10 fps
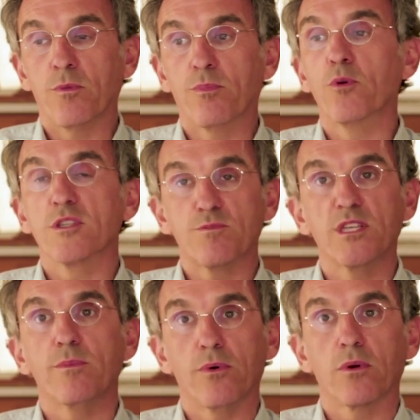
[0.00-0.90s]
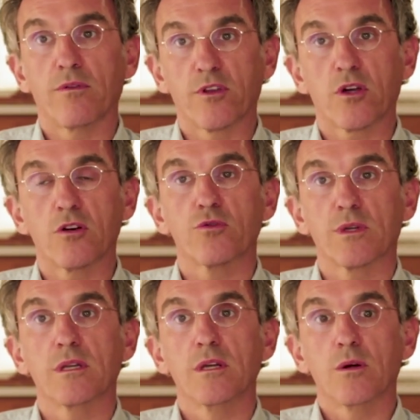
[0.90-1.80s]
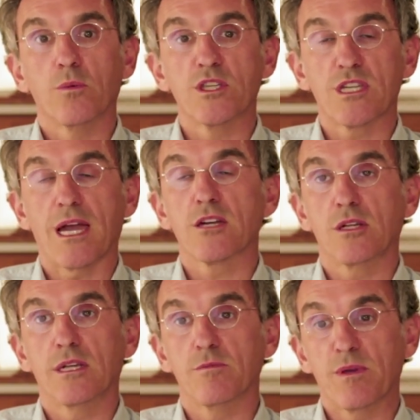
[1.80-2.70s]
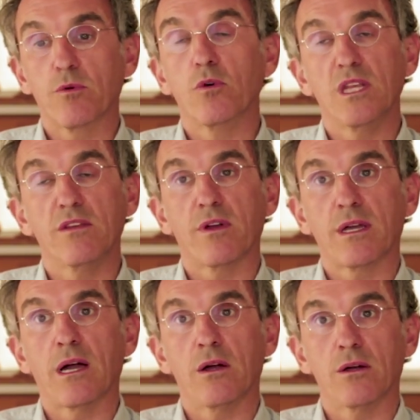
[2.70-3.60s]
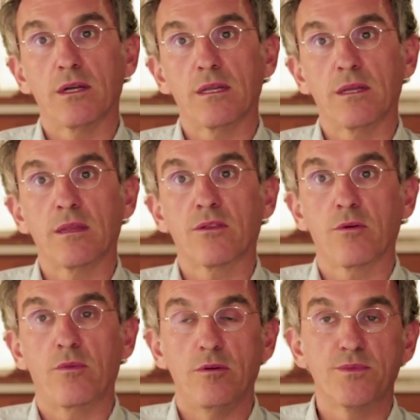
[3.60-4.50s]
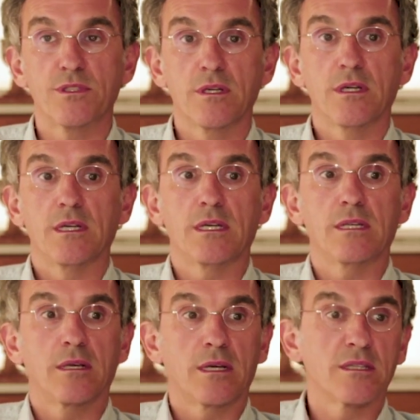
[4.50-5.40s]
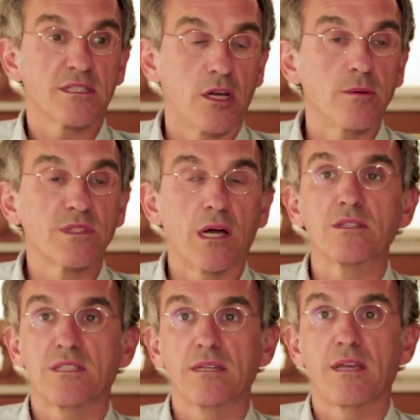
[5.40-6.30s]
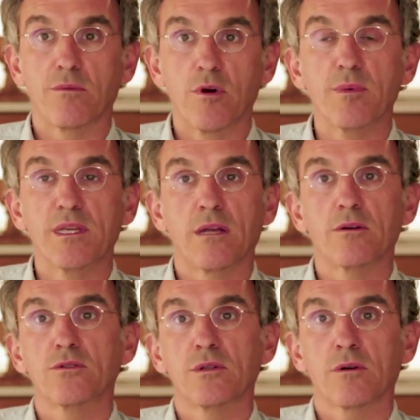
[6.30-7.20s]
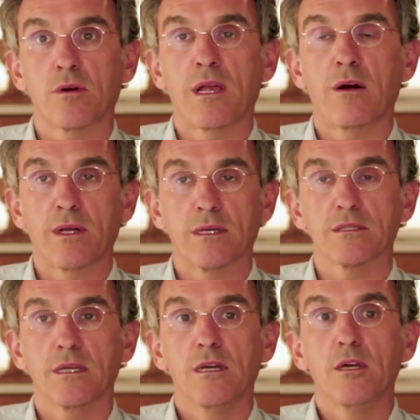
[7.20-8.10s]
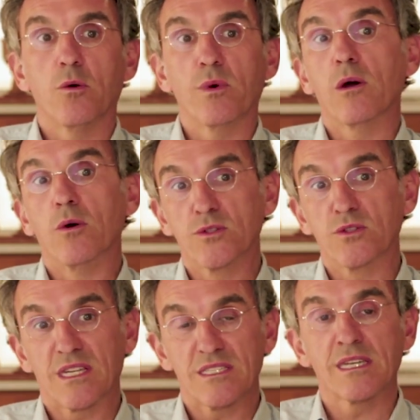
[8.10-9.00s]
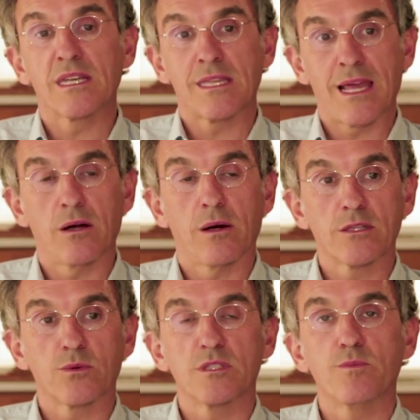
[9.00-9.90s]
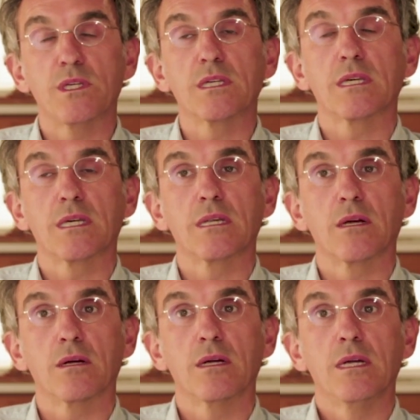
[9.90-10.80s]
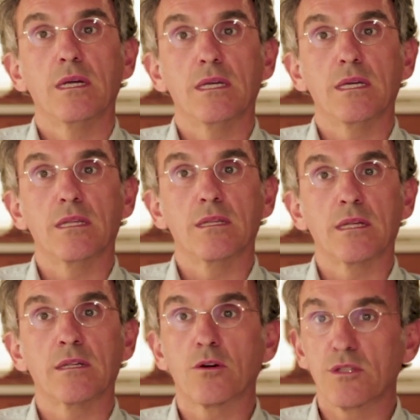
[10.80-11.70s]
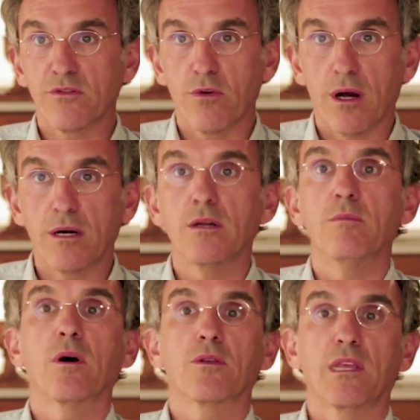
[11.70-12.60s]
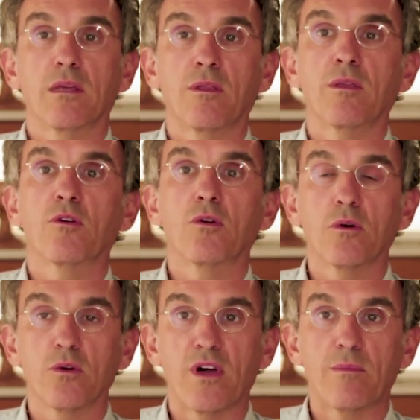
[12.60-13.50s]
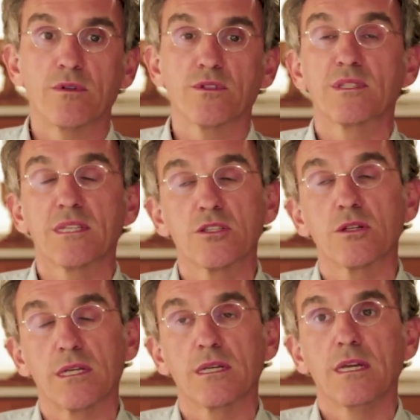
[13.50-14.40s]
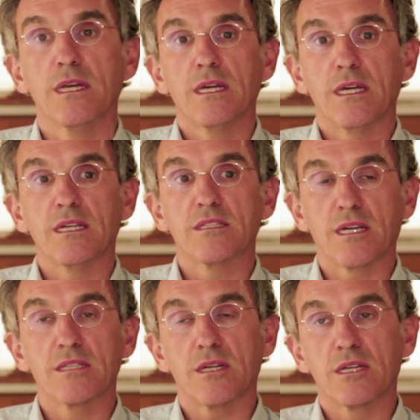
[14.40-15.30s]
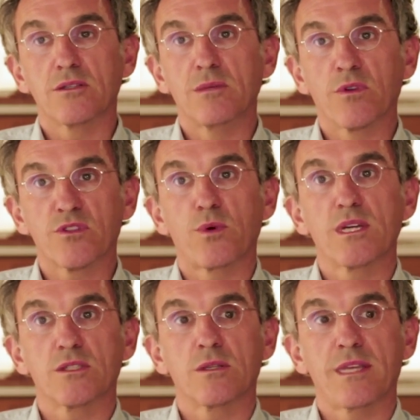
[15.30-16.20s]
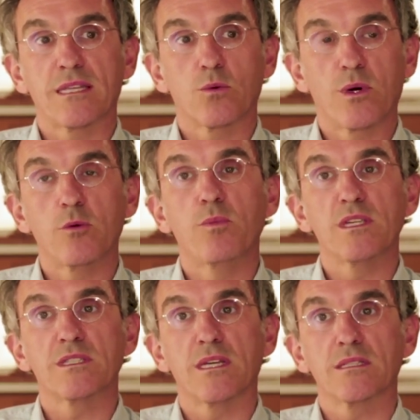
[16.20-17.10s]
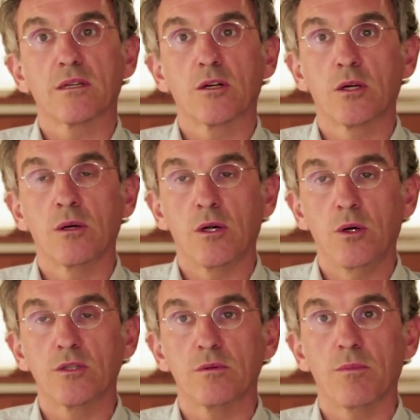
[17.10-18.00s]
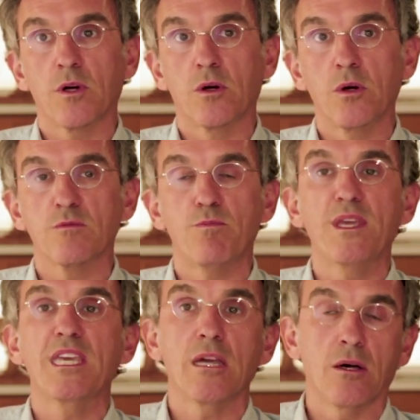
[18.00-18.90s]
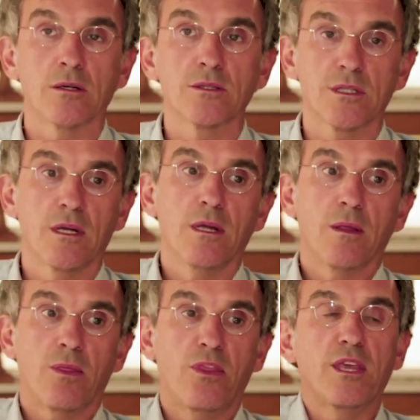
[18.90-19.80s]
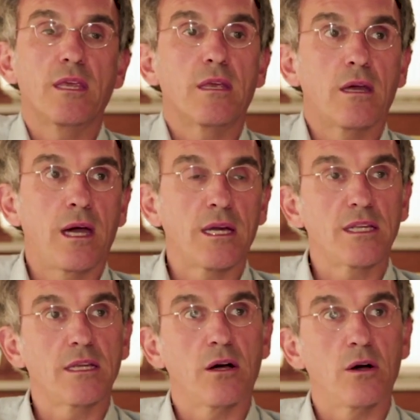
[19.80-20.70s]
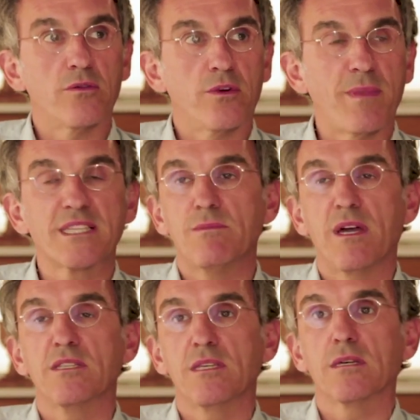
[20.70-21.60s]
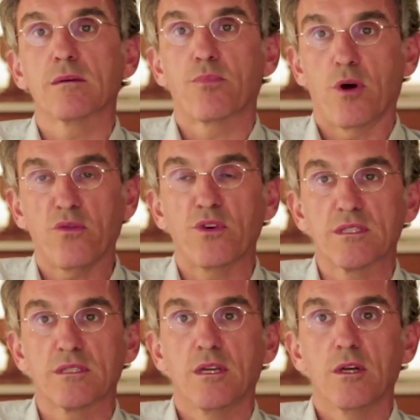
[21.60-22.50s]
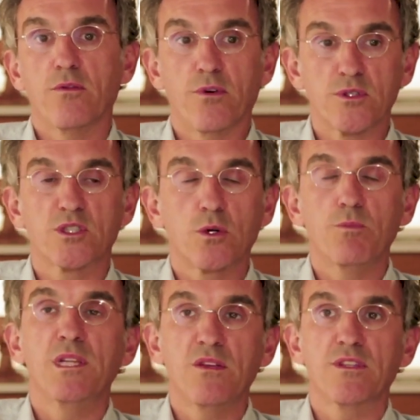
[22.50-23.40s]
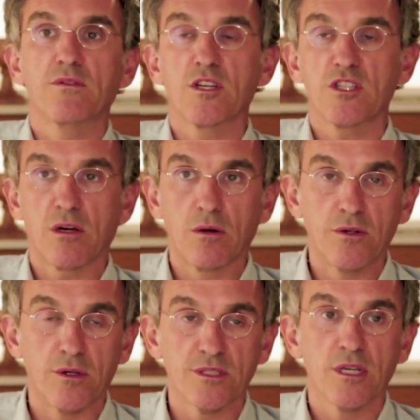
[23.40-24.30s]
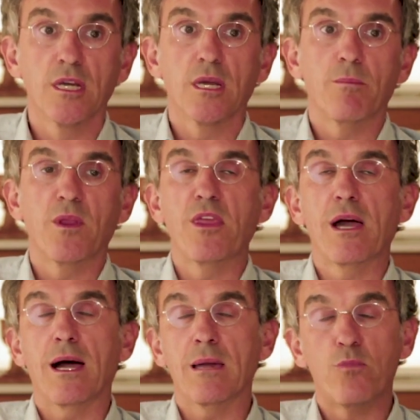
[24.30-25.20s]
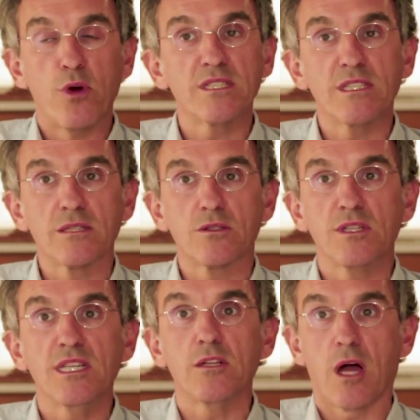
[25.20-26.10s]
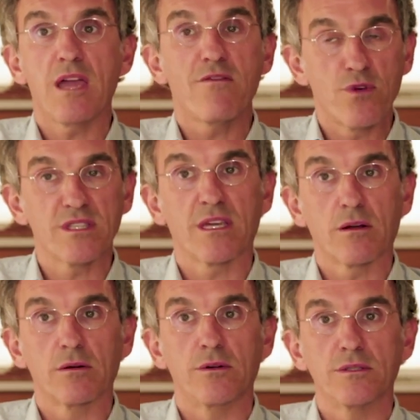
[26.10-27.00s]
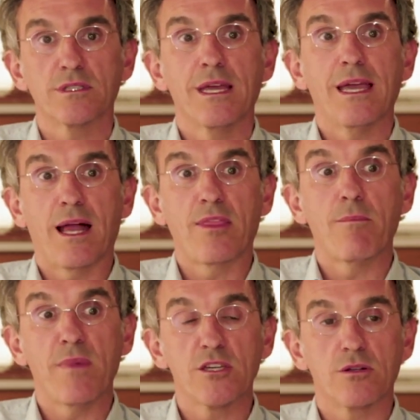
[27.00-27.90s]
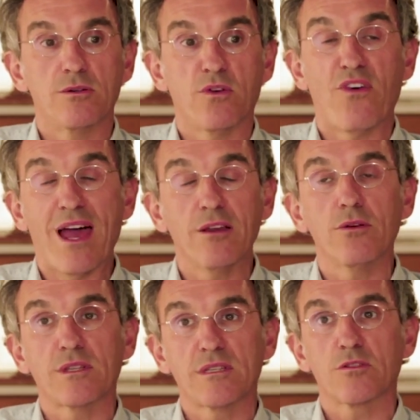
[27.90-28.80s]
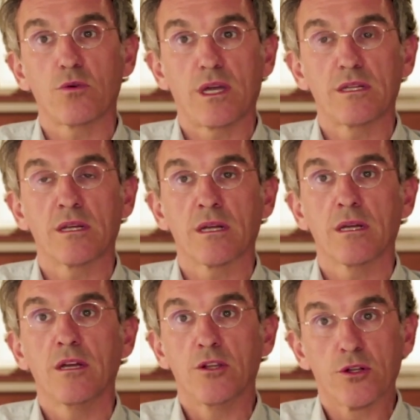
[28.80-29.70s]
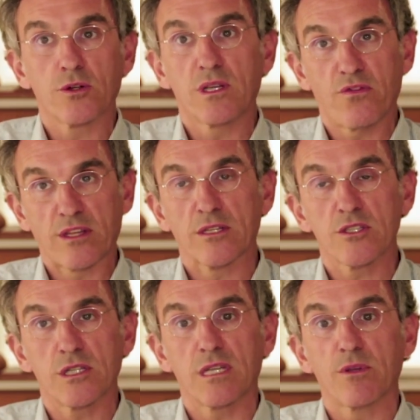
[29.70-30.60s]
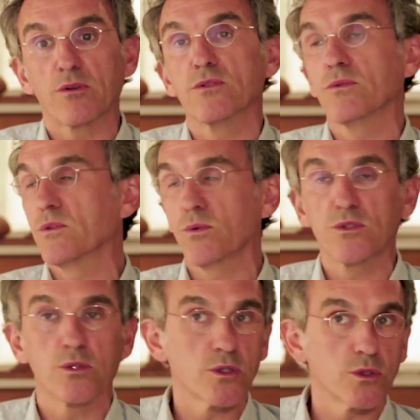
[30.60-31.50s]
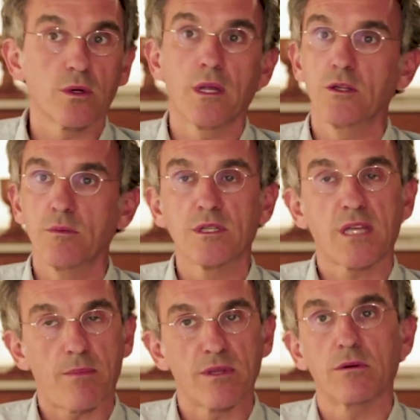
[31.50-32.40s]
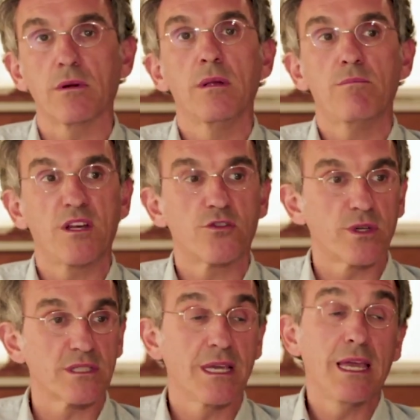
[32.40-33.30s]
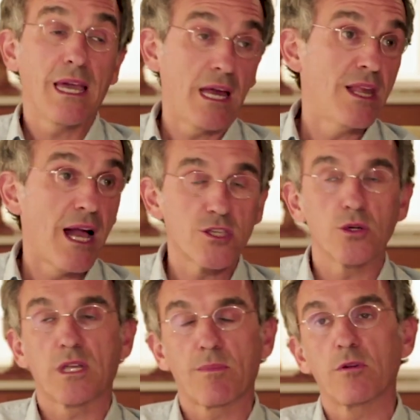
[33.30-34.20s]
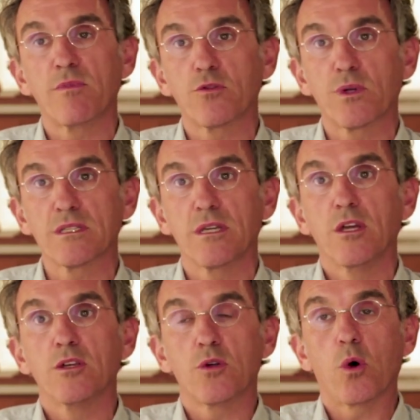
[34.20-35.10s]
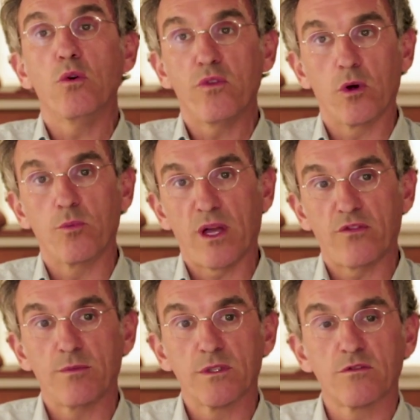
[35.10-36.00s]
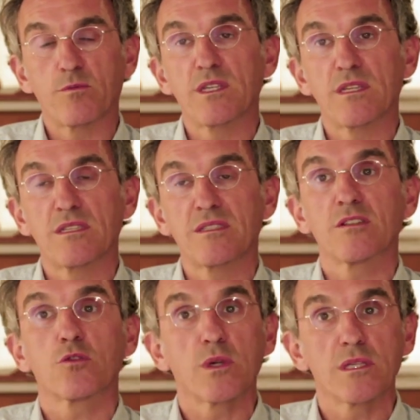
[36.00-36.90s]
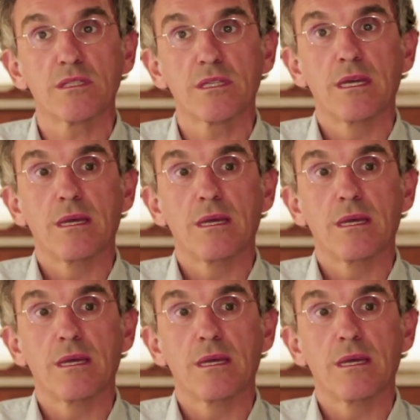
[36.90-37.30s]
poorest people of the country, which actually is people who live in suburbs, in slums outside Nairobi, and also in rural areas. We are also testing it now as we speak in Côte d'Ivoire among the cocoa farmers. So essentially, it's a demonstration that when a business goes beyond the idea of maximizing profits for the sole benefit of their shareholders, but they are embracing the need of every stakeholders, and they measure the value that is creating, not only financially, but also through social and human capital metrics and natural capital metrics. The overall performance of the business is increased,